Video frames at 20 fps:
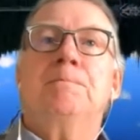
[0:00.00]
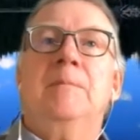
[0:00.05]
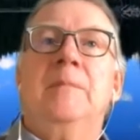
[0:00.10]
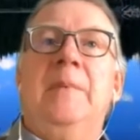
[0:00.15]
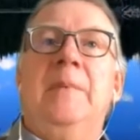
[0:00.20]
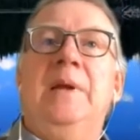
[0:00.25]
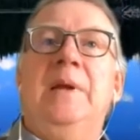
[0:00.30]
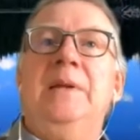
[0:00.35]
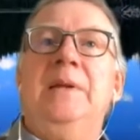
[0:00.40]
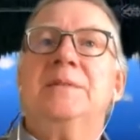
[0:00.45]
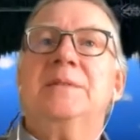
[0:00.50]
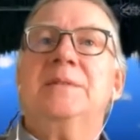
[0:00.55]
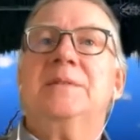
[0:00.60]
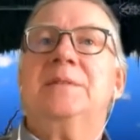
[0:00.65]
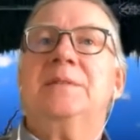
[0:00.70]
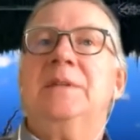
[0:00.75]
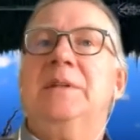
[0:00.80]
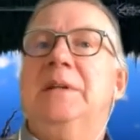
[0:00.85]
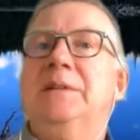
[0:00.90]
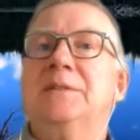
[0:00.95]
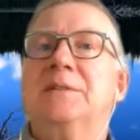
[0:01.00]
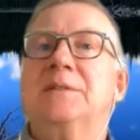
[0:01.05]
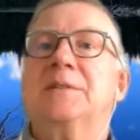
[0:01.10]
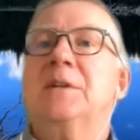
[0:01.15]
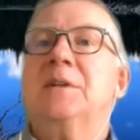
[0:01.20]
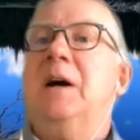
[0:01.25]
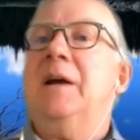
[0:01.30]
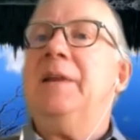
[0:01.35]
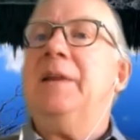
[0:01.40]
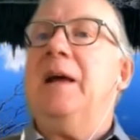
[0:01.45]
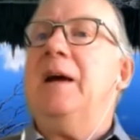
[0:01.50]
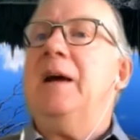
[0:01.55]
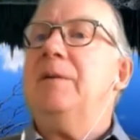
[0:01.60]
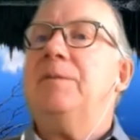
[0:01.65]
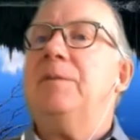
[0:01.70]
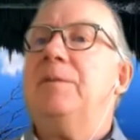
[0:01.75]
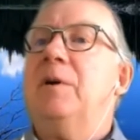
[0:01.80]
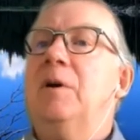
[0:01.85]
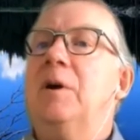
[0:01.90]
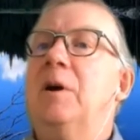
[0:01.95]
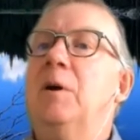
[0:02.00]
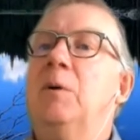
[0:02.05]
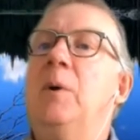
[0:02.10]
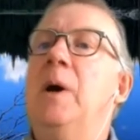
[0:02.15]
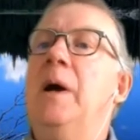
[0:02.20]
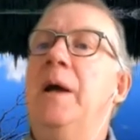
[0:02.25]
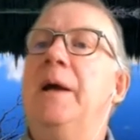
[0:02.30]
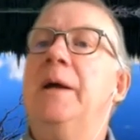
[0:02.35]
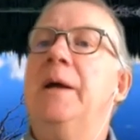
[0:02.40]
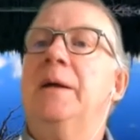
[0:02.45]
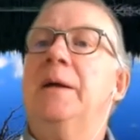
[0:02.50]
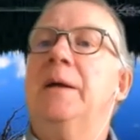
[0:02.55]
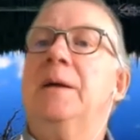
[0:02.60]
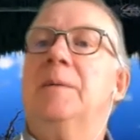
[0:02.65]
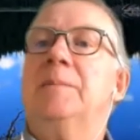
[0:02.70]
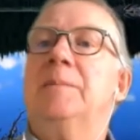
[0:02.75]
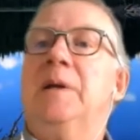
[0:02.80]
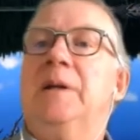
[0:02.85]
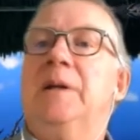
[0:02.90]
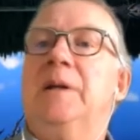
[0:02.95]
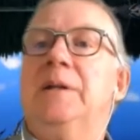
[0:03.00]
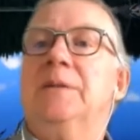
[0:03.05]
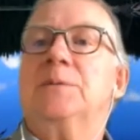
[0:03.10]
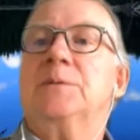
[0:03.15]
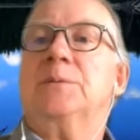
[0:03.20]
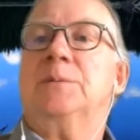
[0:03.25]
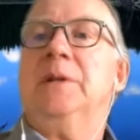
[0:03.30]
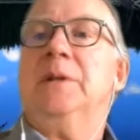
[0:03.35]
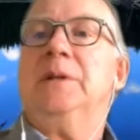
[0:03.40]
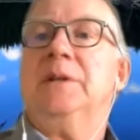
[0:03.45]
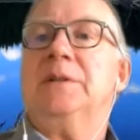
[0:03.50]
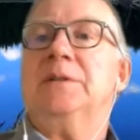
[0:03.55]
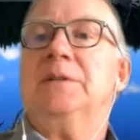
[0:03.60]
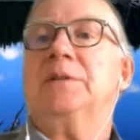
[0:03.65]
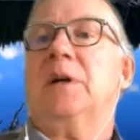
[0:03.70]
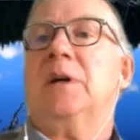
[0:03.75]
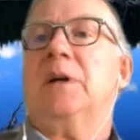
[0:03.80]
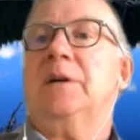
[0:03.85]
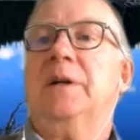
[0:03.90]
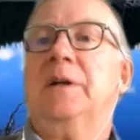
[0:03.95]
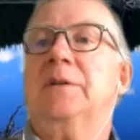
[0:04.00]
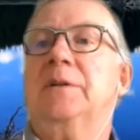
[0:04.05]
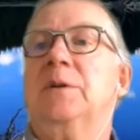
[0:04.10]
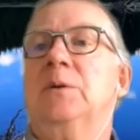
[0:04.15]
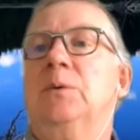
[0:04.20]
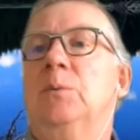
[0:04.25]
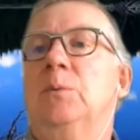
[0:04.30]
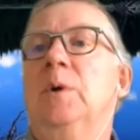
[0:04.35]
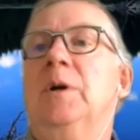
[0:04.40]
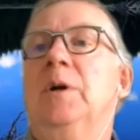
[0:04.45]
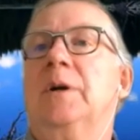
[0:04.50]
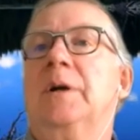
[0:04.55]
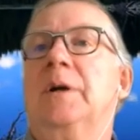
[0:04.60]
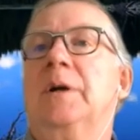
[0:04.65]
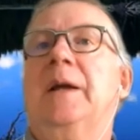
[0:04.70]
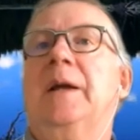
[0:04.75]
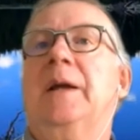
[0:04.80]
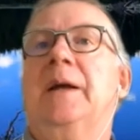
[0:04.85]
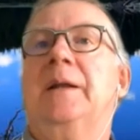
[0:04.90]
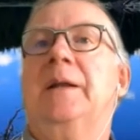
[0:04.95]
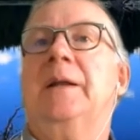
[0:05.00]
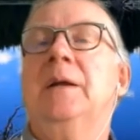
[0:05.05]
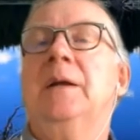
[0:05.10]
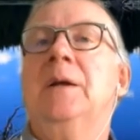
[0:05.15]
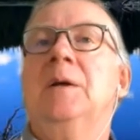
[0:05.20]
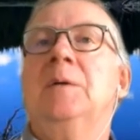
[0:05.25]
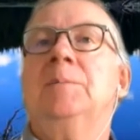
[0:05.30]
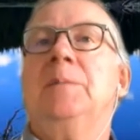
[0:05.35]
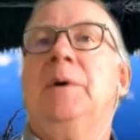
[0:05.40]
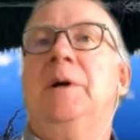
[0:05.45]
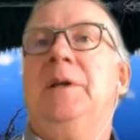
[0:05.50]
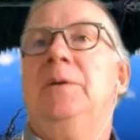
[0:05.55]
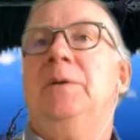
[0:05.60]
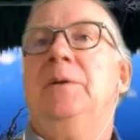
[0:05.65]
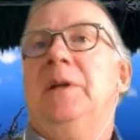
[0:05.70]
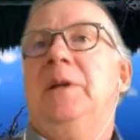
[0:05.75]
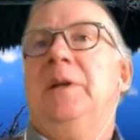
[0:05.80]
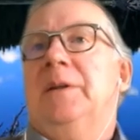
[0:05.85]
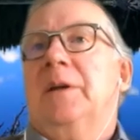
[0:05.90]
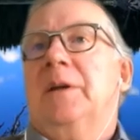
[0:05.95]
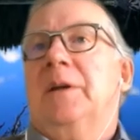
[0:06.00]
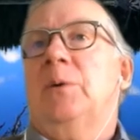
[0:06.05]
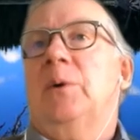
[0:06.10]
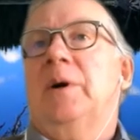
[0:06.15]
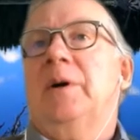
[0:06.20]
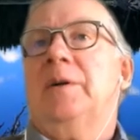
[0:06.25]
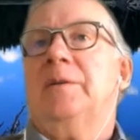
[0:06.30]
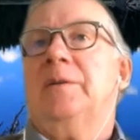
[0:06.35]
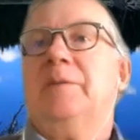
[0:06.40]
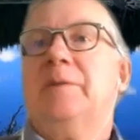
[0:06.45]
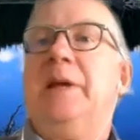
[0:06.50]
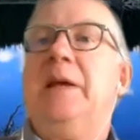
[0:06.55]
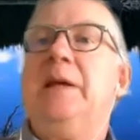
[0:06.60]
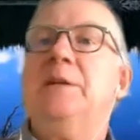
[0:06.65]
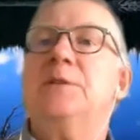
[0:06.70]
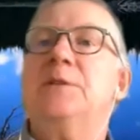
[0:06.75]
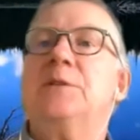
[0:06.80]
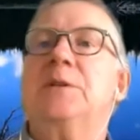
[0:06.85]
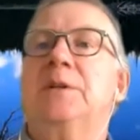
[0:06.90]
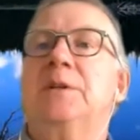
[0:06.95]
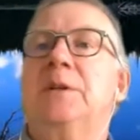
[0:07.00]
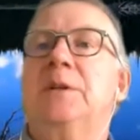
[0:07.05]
It's not that far away. I mean, it's really starting to work, but you need the quantification.